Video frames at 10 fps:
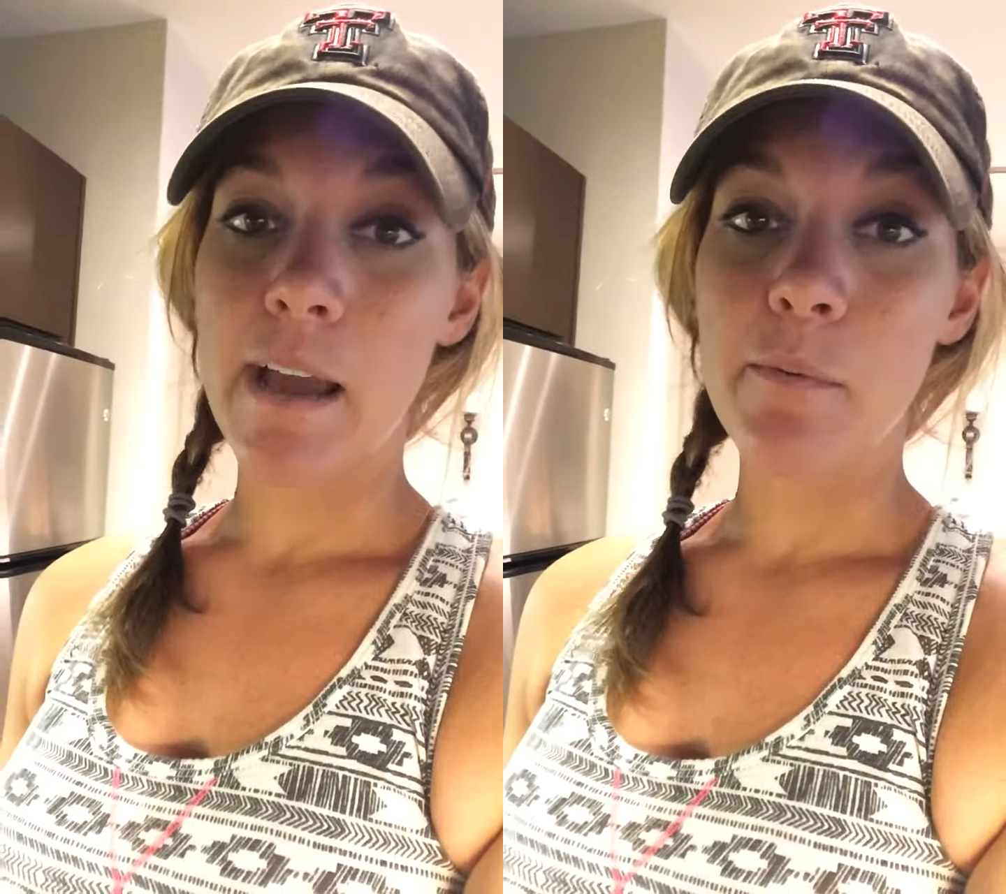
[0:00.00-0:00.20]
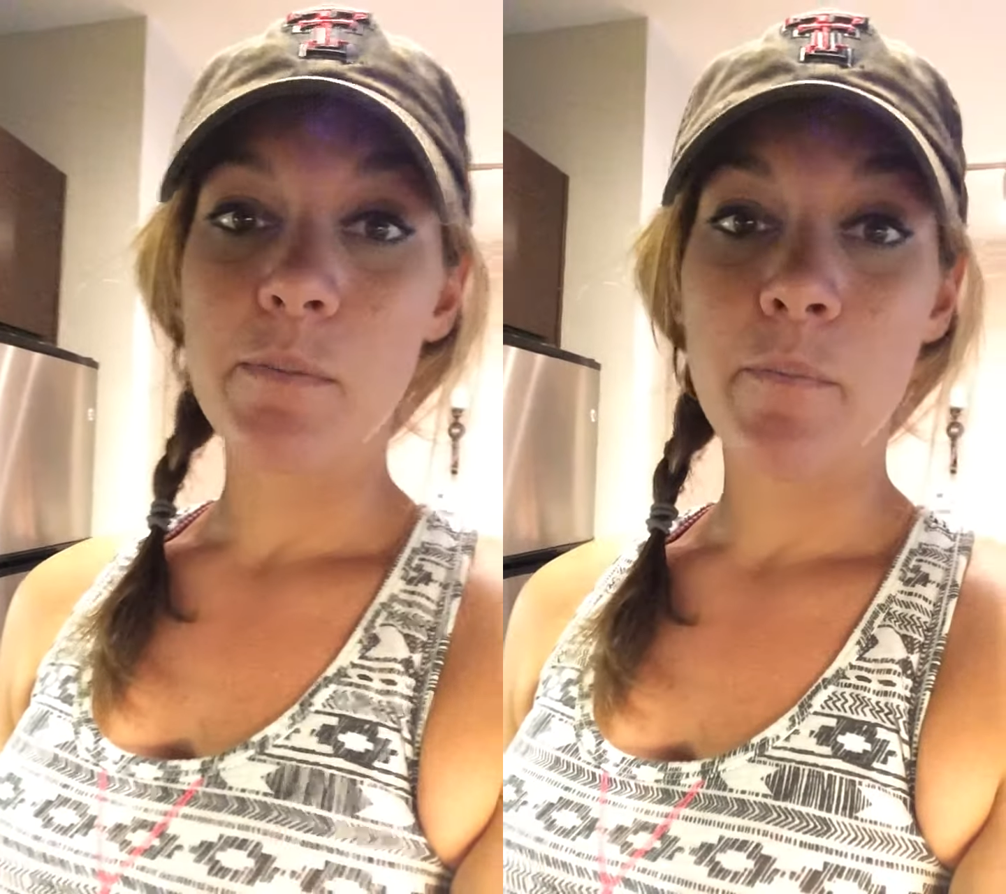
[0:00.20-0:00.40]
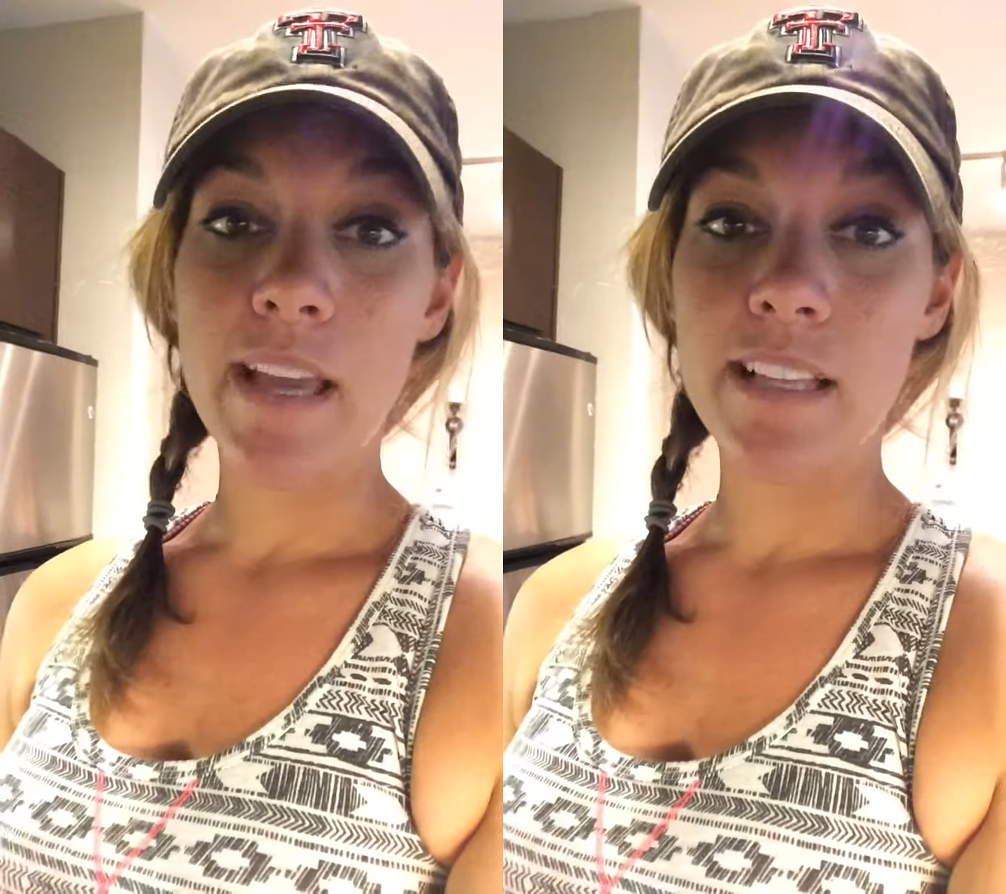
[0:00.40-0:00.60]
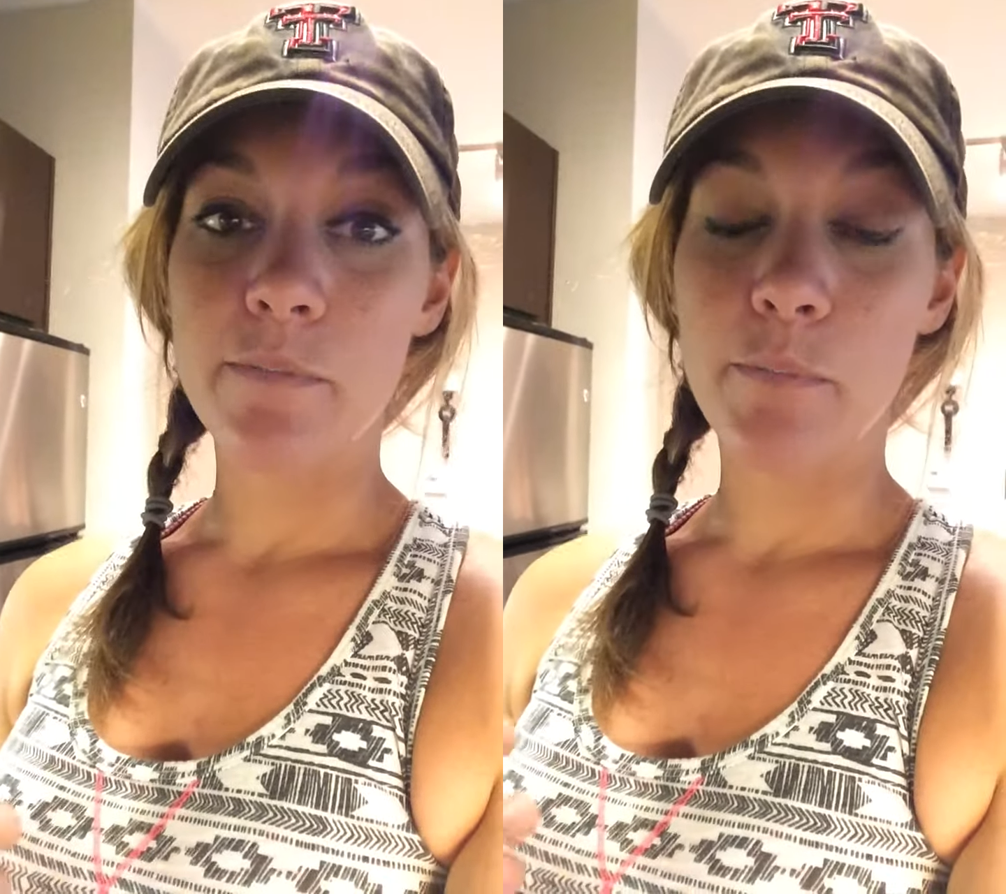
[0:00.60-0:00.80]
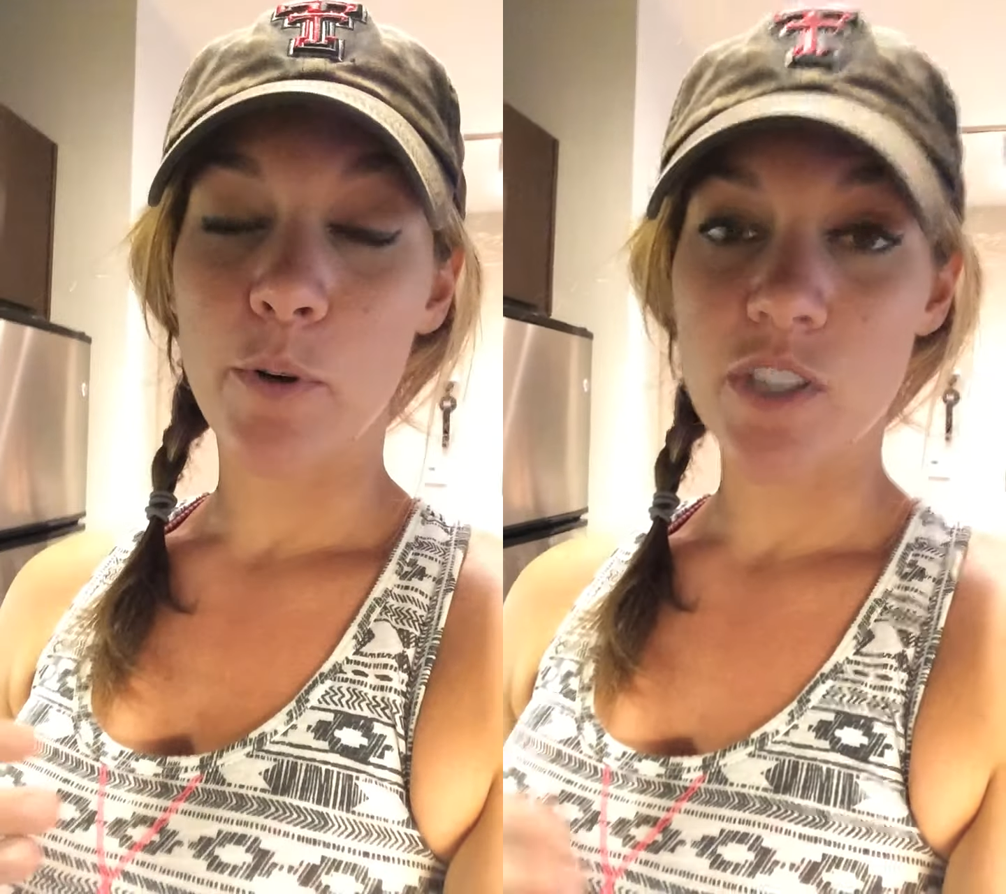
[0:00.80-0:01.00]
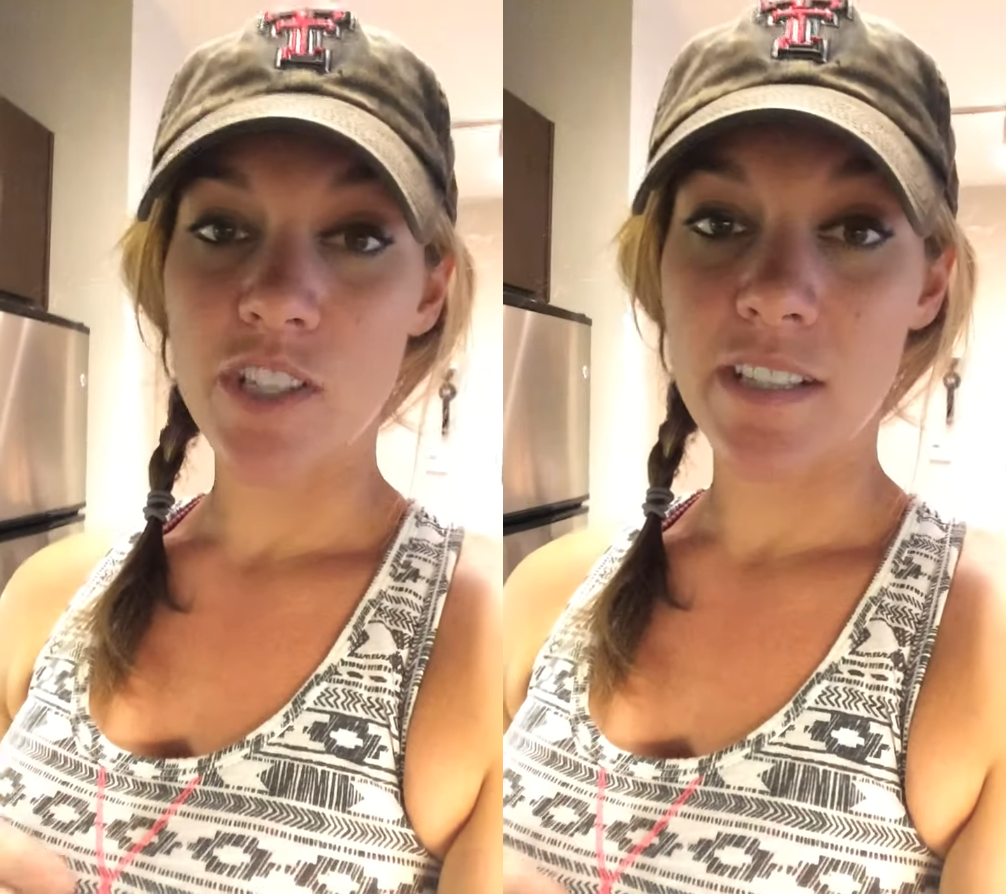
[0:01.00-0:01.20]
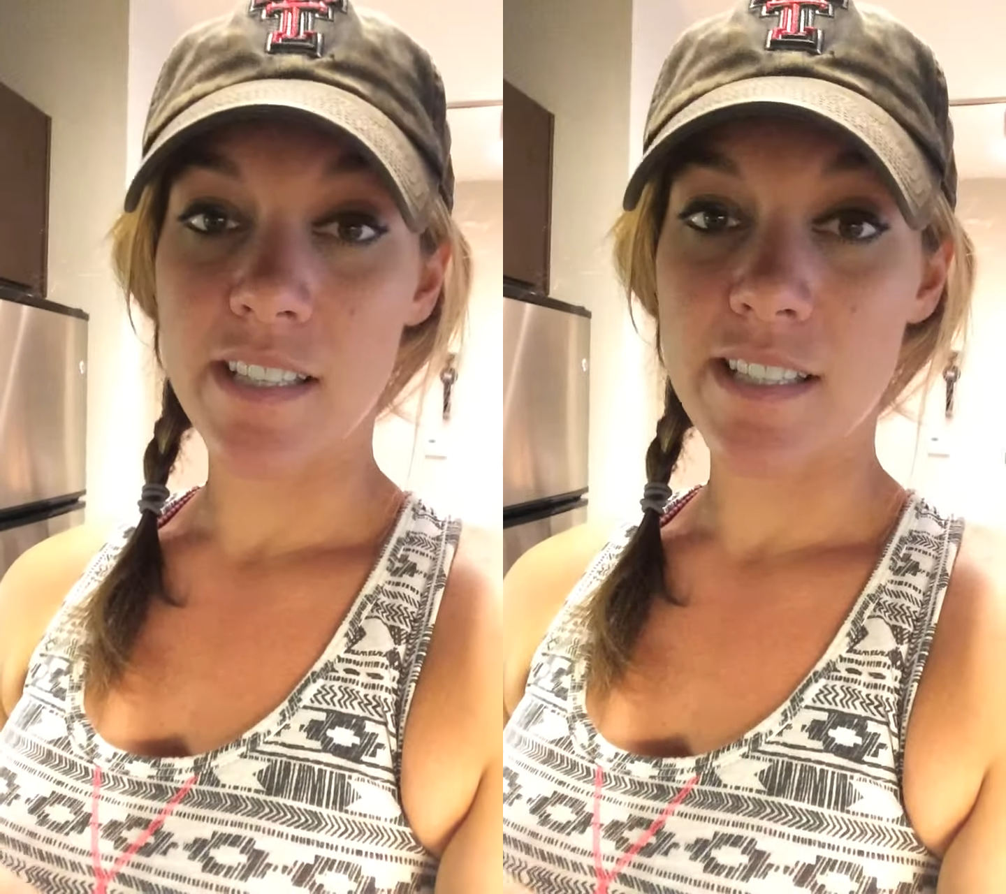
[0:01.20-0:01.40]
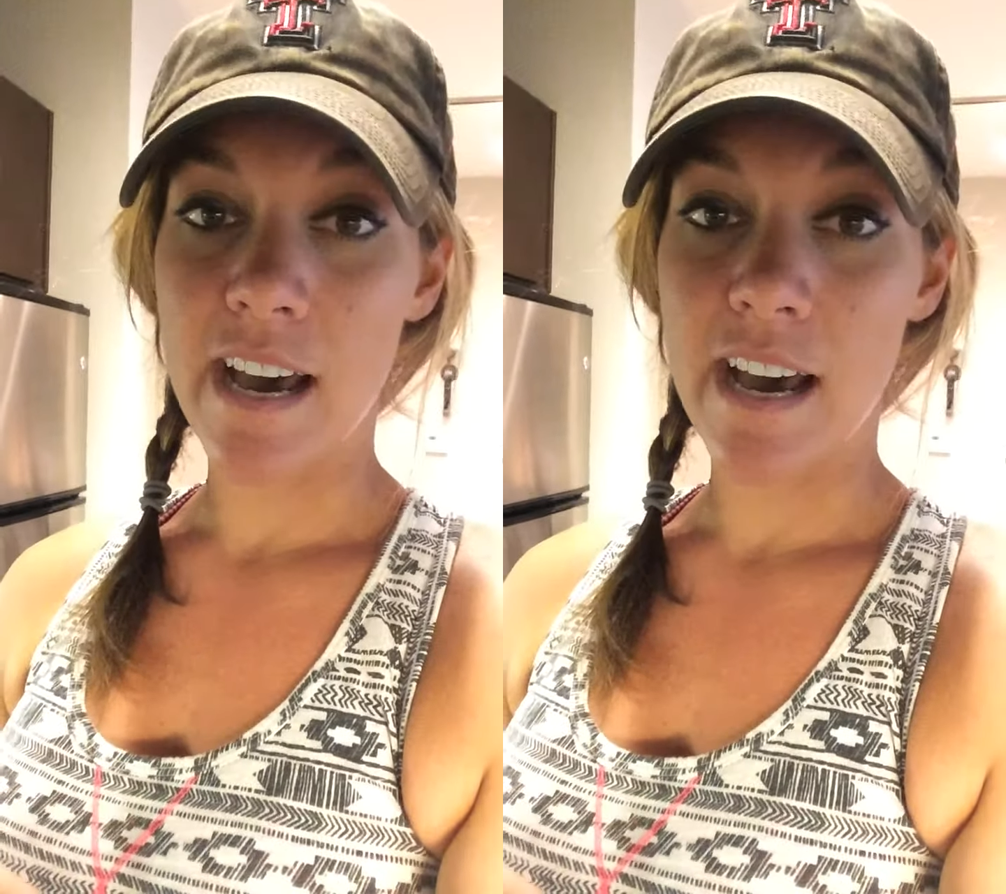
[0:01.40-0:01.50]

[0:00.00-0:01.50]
I would portion this